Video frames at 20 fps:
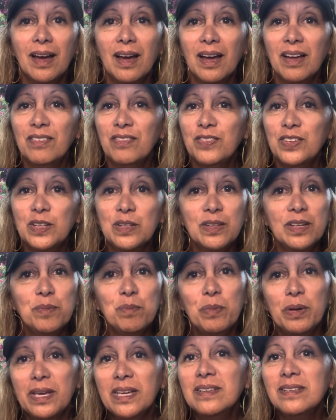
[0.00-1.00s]
I feel
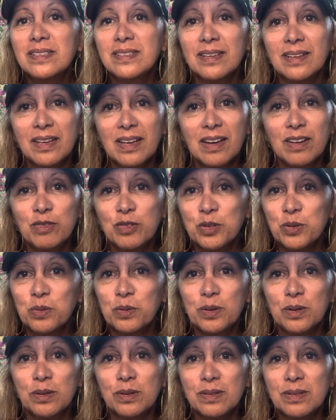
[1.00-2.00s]
amazing
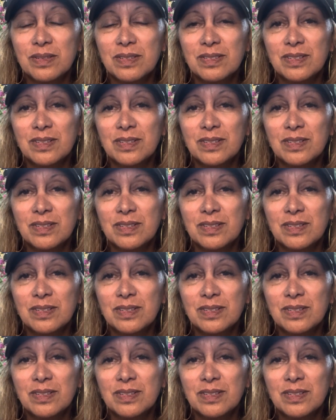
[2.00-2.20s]
afterwards.